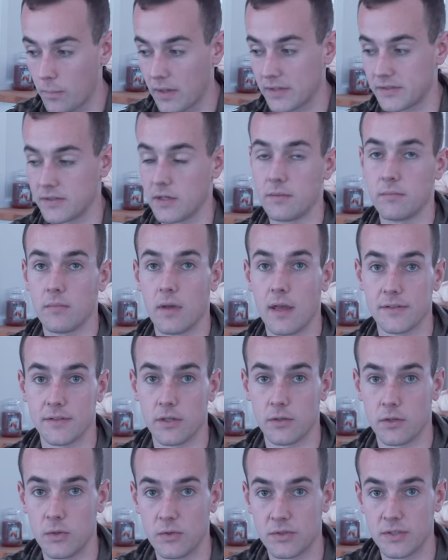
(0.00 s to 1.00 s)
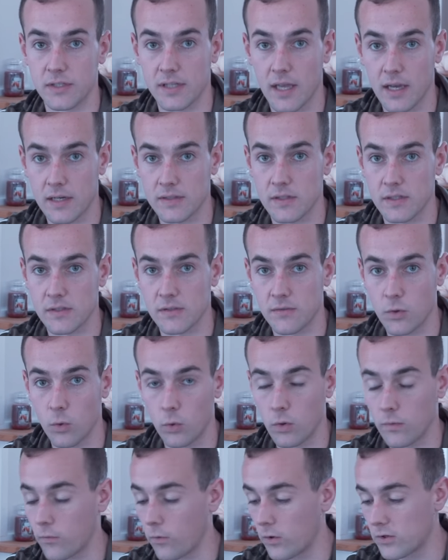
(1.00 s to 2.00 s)
up as the as the Houston, Texas
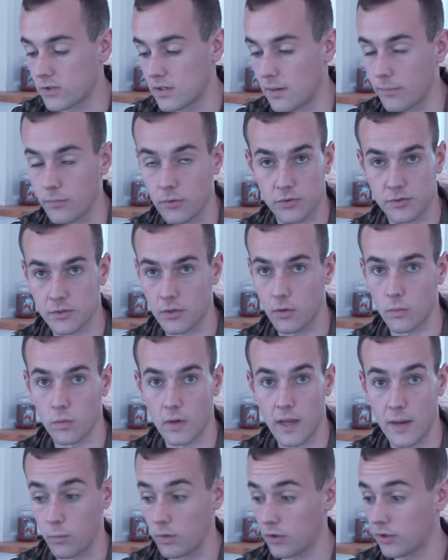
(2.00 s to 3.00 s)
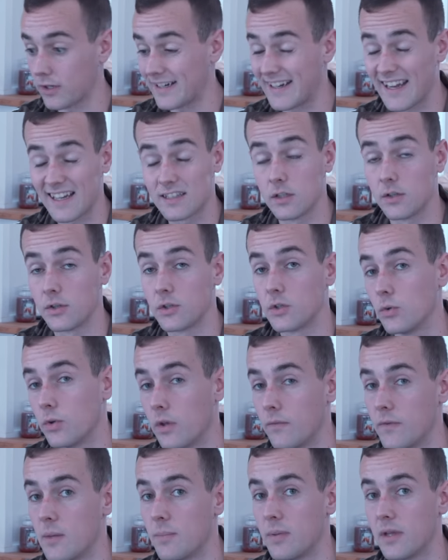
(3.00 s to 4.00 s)
Google Voice number, so, and we're connected to
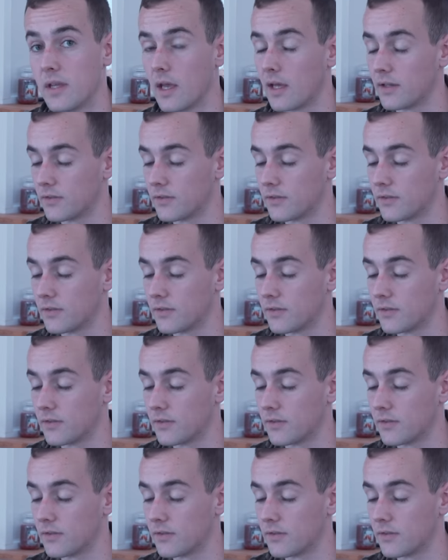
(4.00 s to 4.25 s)
the V P